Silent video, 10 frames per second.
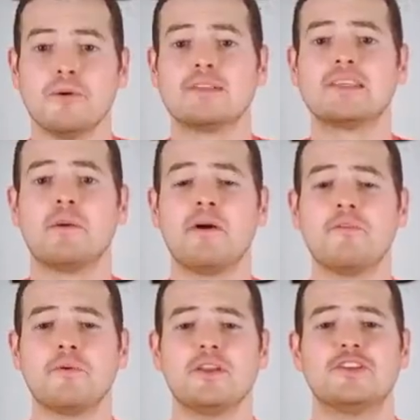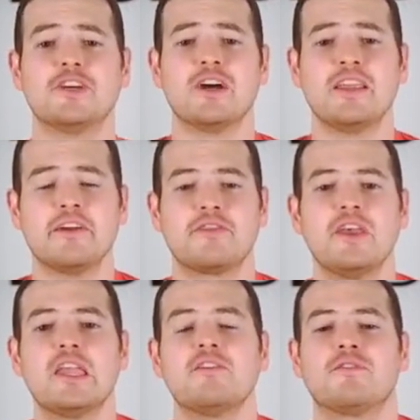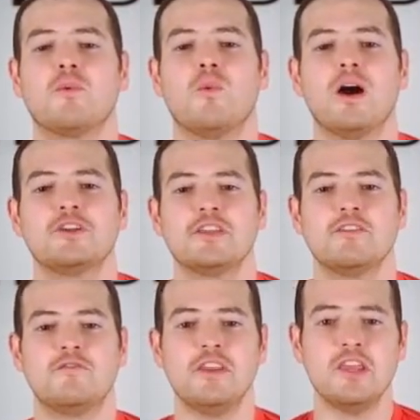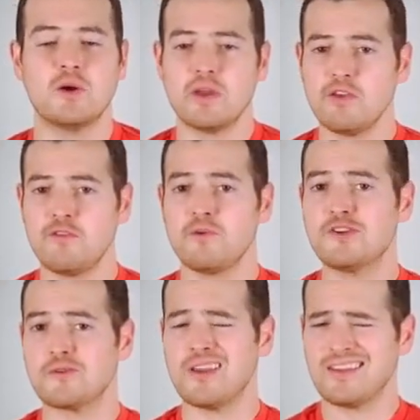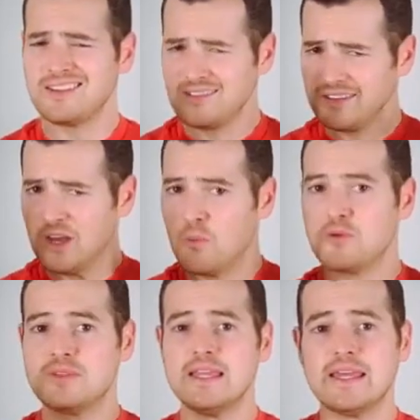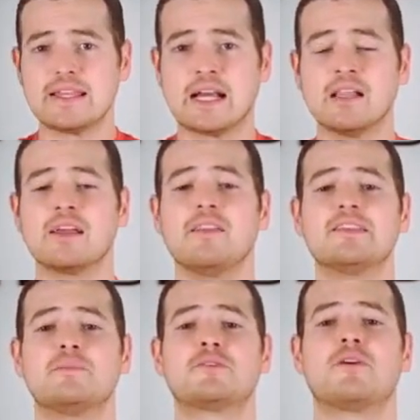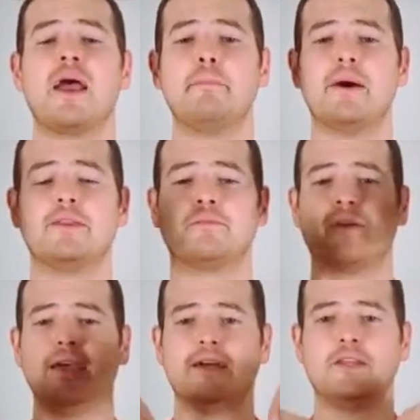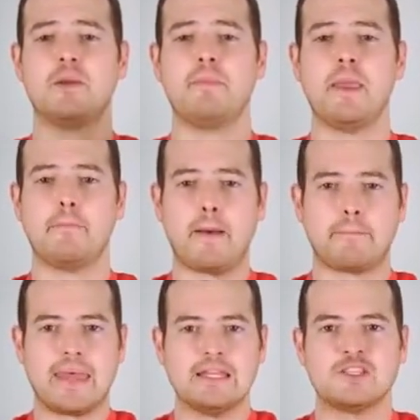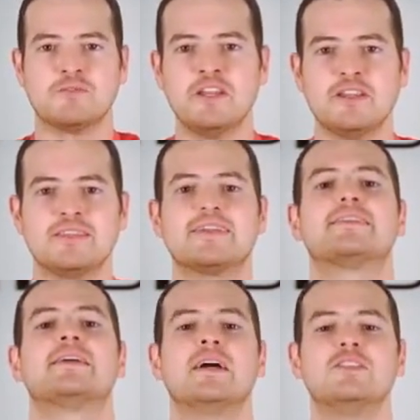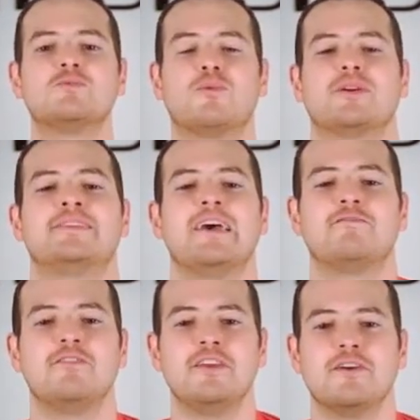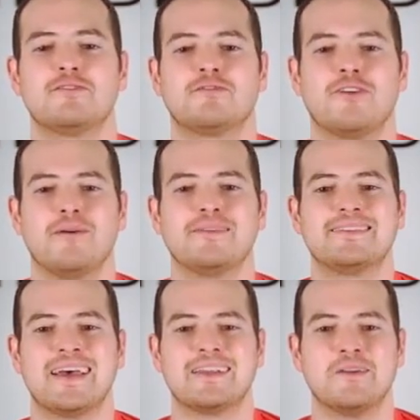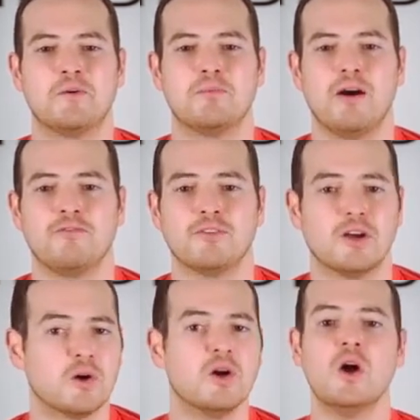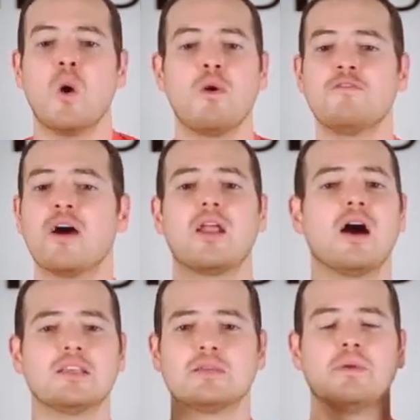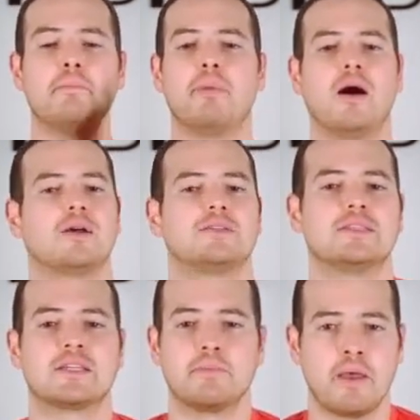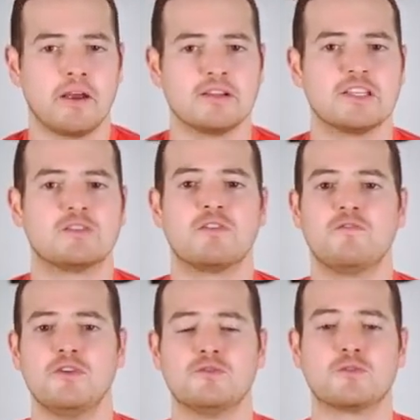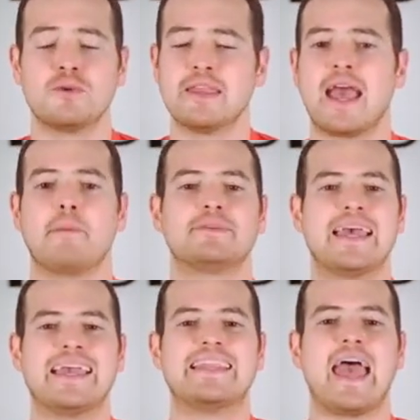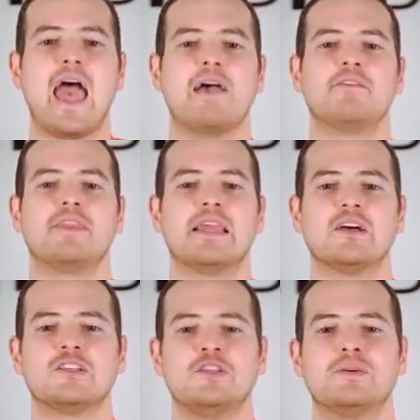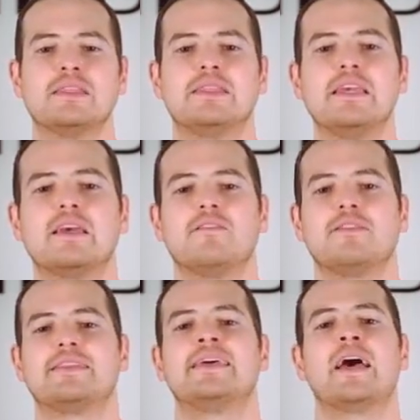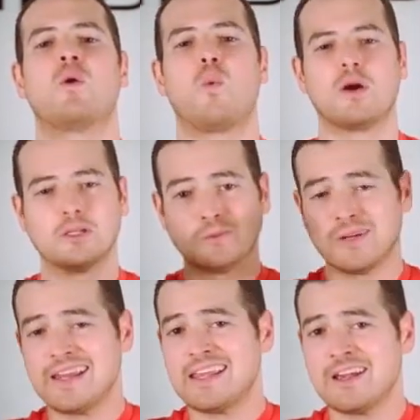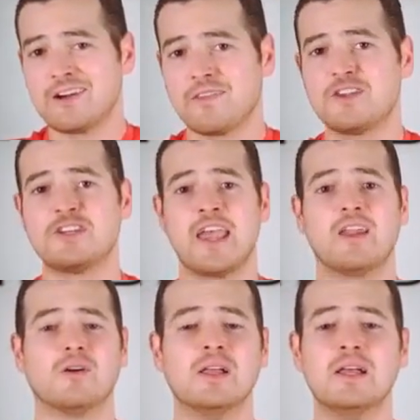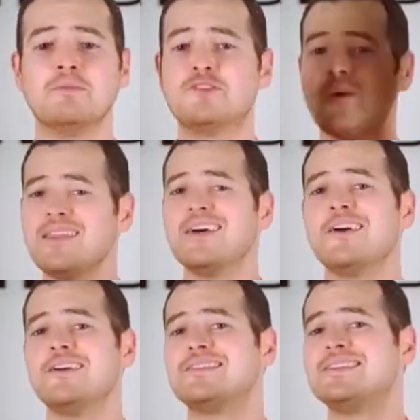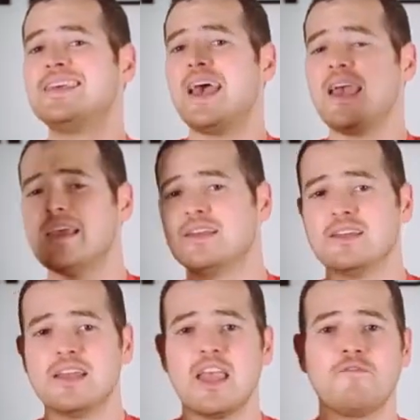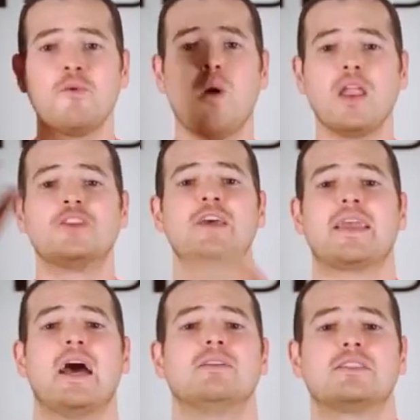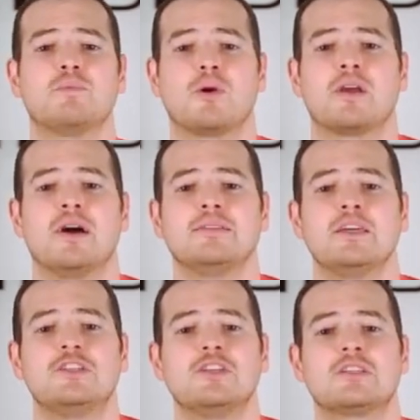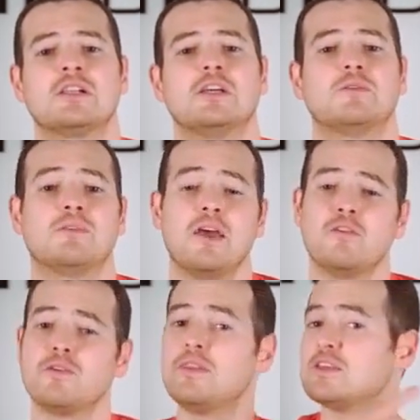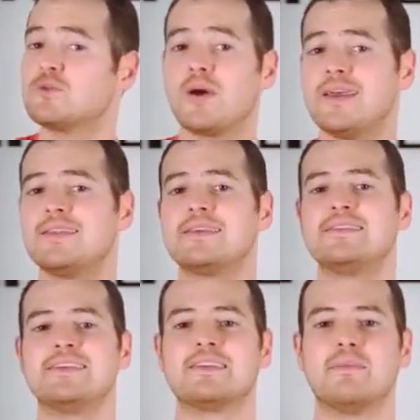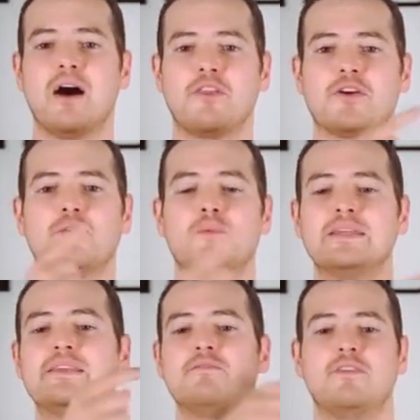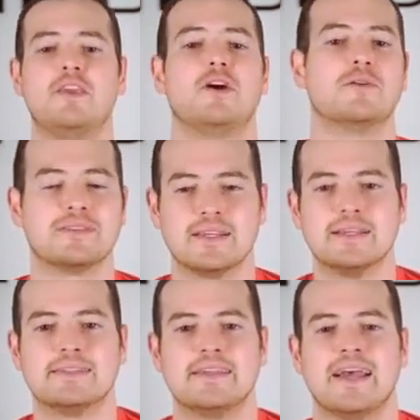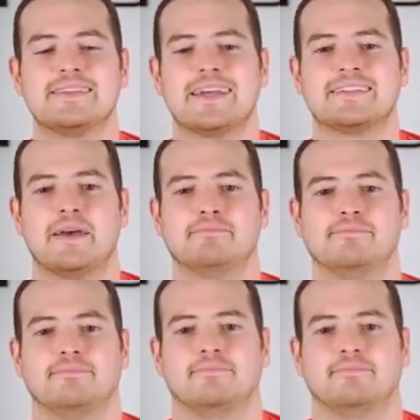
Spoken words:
What's up, everyone? John here. Thank you for watching the video. If you enjoyed it, I certainly hope you did. Click on the subscribe button right under me in my pants region to get tons more tech videos from Techno Buffalo. We've got awesome unboxings, comparisons, reviews, recaps, and everything else you can think of in the tech world right here on the channel. Join the herd today! If you want to check out some more content, just click right over this way to see some other recent videos. See you guys next time.